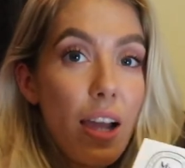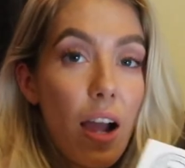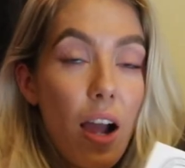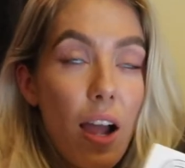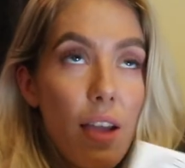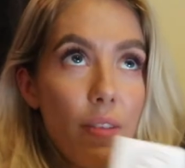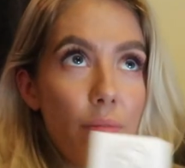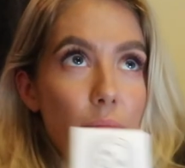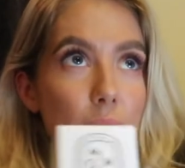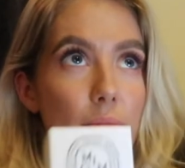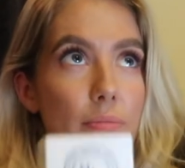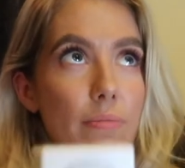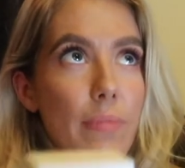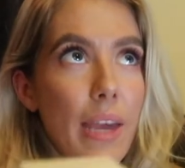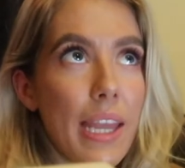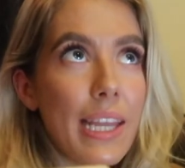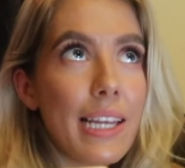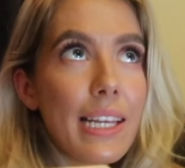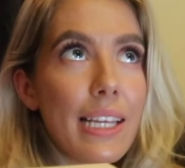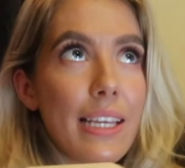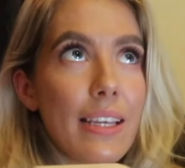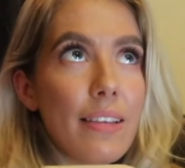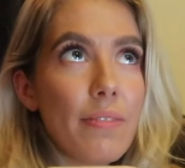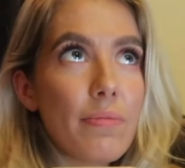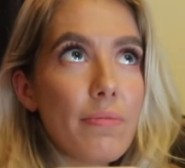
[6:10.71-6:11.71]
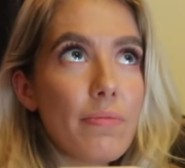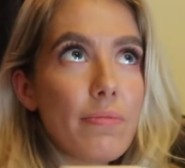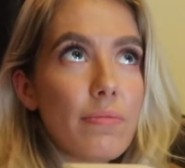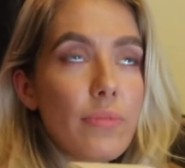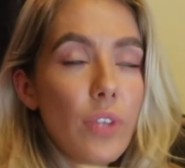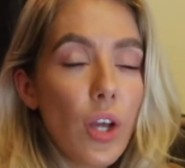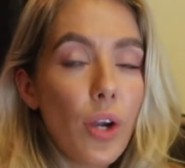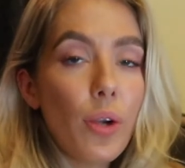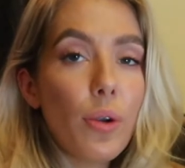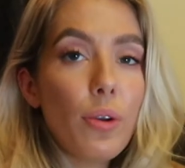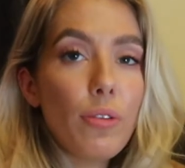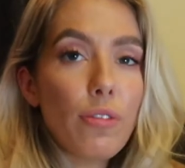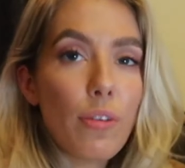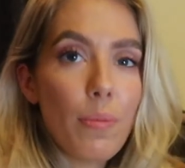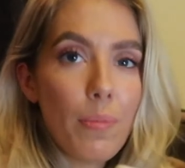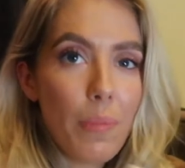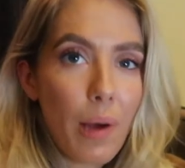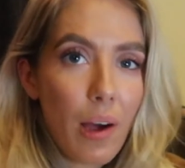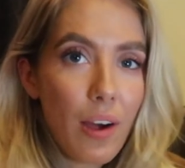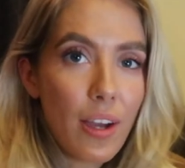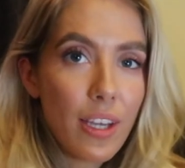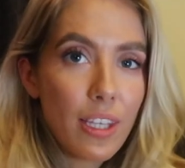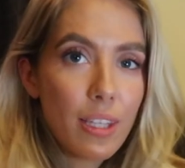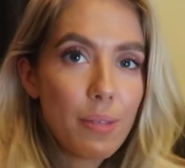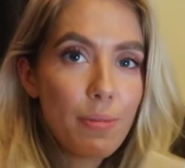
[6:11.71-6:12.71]
I mainly know from
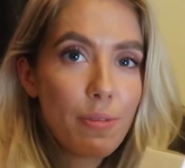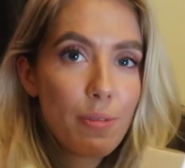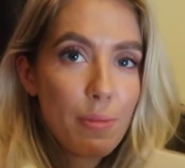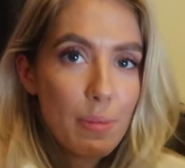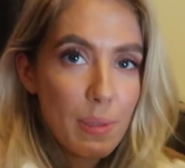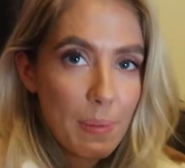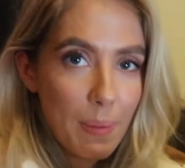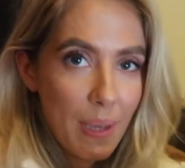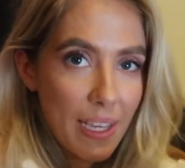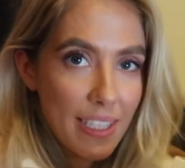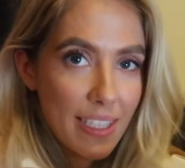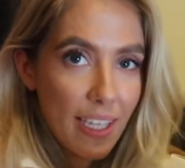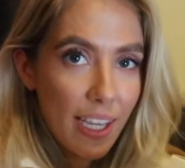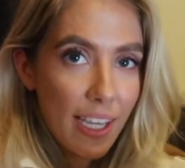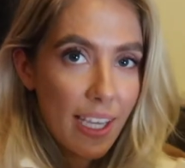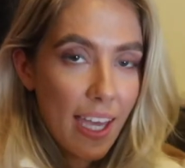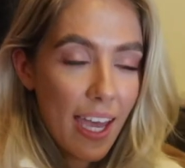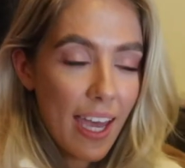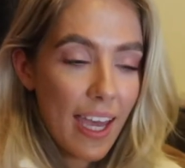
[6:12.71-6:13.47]
buying them from Space NK.